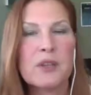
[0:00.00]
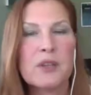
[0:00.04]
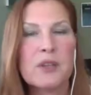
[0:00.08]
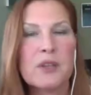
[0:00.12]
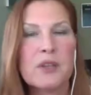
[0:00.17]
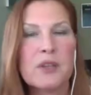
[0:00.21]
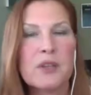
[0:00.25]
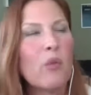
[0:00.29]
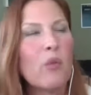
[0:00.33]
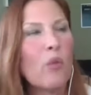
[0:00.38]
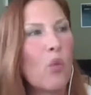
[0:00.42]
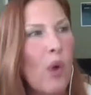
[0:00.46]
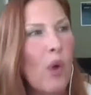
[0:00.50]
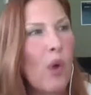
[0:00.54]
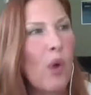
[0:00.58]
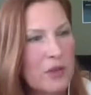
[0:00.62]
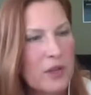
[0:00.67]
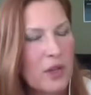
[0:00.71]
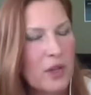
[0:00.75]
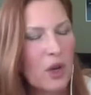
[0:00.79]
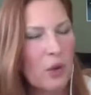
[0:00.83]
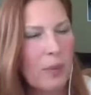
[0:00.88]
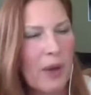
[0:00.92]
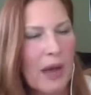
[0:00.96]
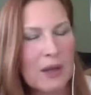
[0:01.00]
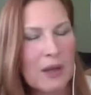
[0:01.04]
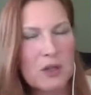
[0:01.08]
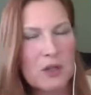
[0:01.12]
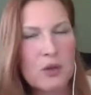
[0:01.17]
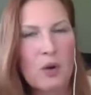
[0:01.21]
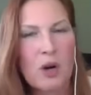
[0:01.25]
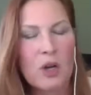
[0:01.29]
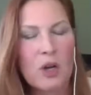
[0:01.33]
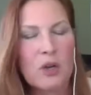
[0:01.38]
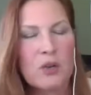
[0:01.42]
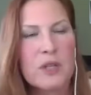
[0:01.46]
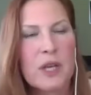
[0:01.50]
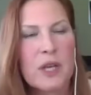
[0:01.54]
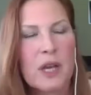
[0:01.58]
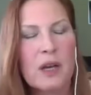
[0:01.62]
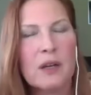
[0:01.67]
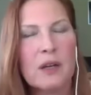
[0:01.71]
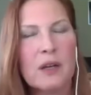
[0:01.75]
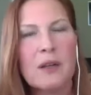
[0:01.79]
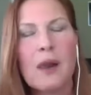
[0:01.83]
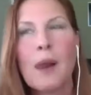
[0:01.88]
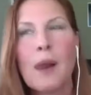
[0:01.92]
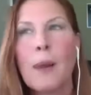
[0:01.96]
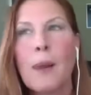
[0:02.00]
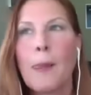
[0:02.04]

So we went to go back to our hotel.